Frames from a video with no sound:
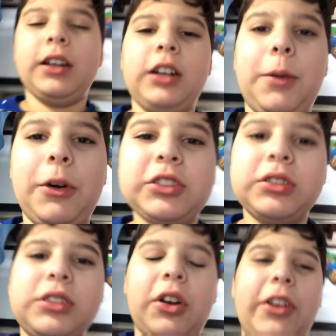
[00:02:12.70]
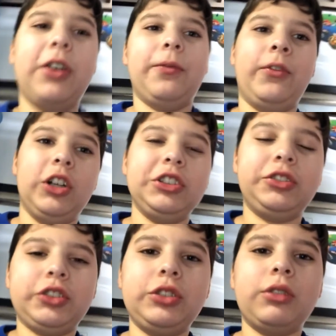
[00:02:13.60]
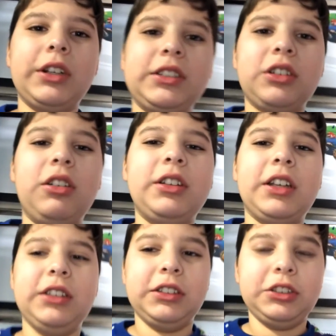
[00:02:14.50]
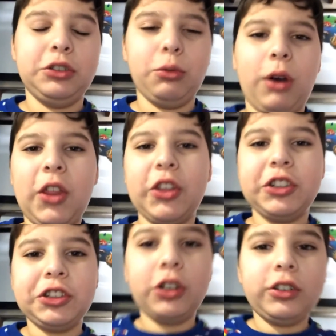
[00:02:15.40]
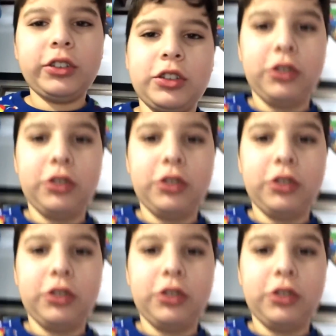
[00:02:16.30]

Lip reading: And I'm also starting a fundraiser in case you want the shirt